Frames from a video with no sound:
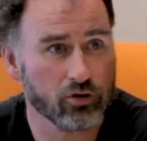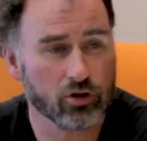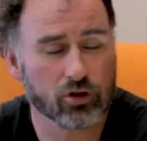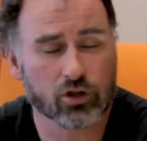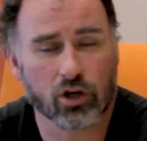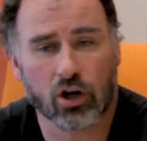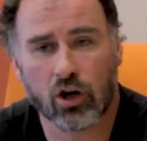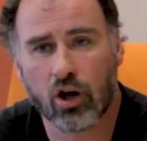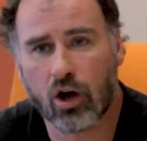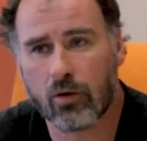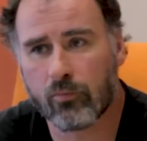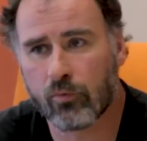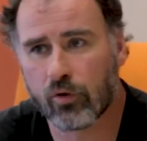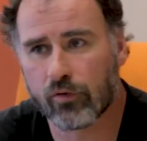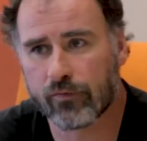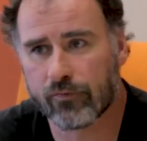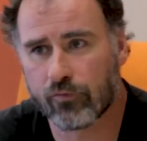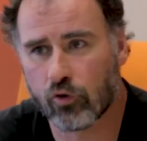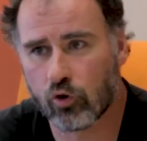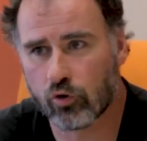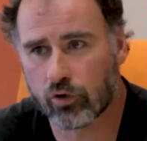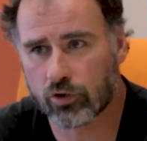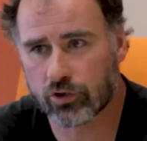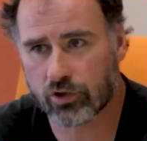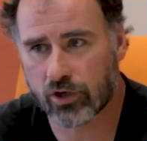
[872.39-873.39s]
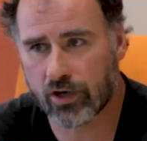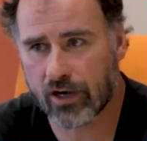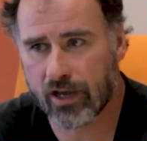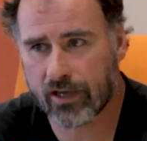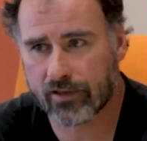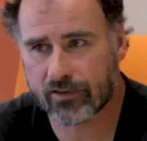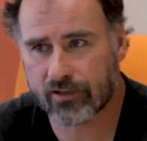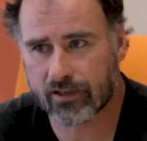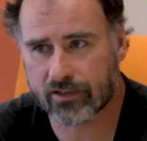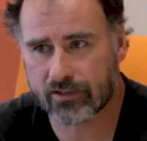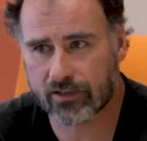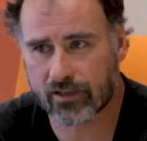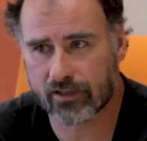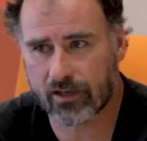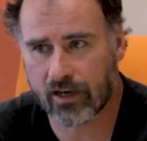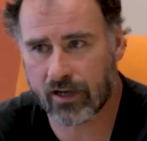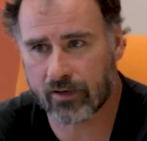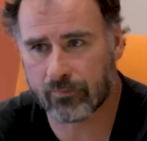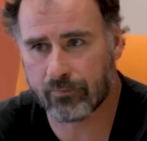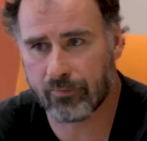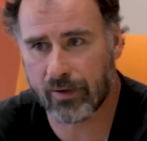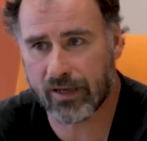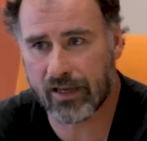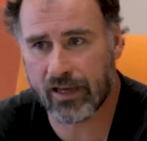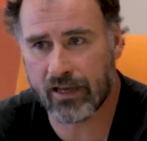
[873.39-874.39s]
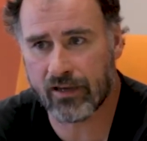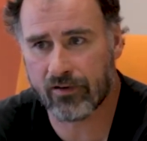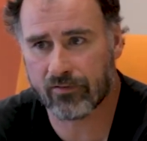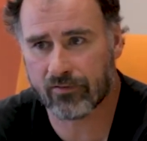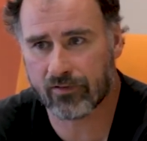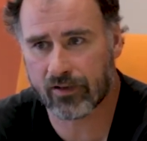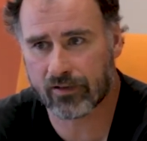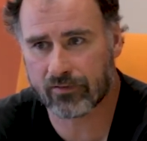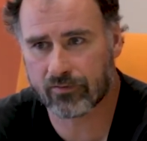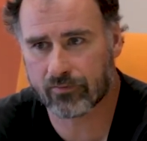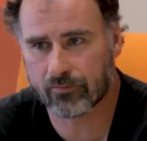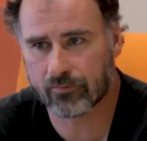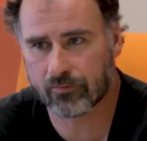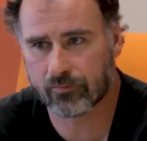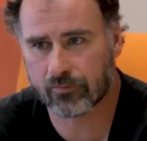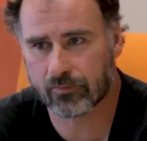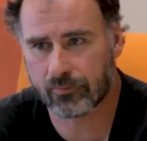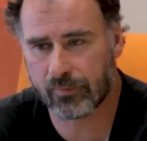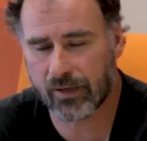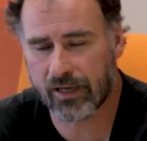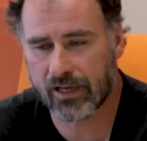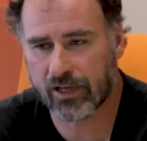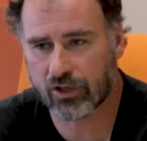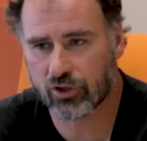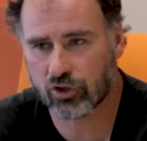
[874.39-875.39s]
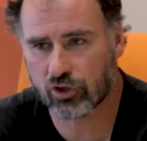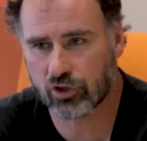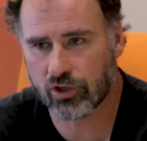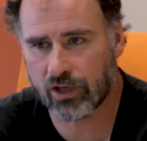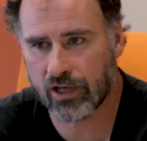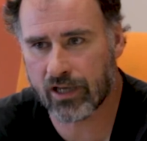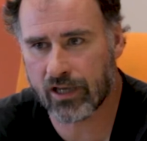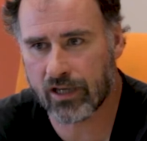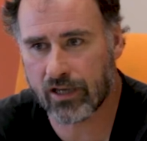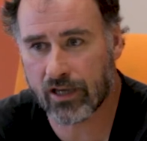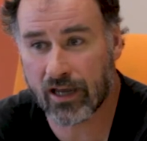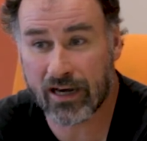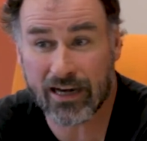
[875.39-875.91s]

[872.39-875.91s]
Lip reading: there's a lot more focus on ethics at PhD